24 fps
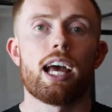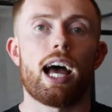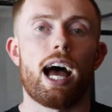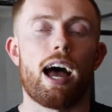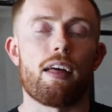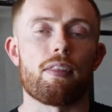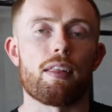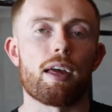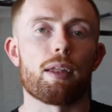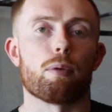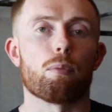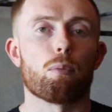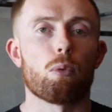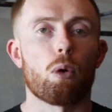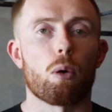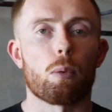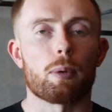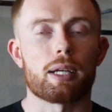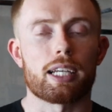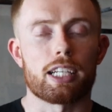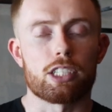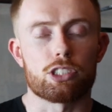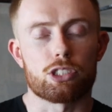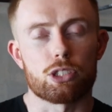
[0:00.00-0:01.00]
and then what
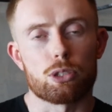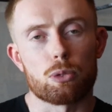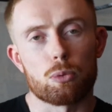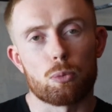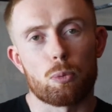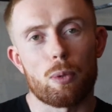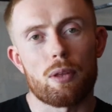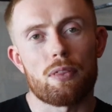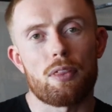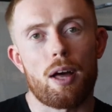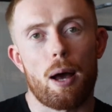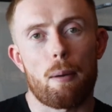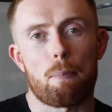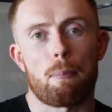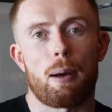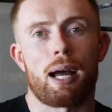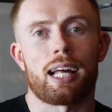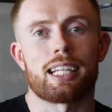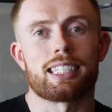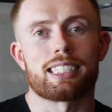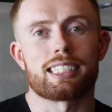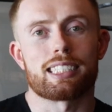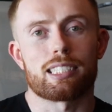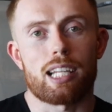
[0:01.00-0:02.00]
we're going to do with that
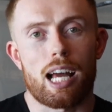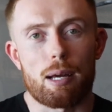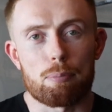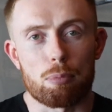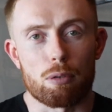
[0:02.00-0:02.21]
band,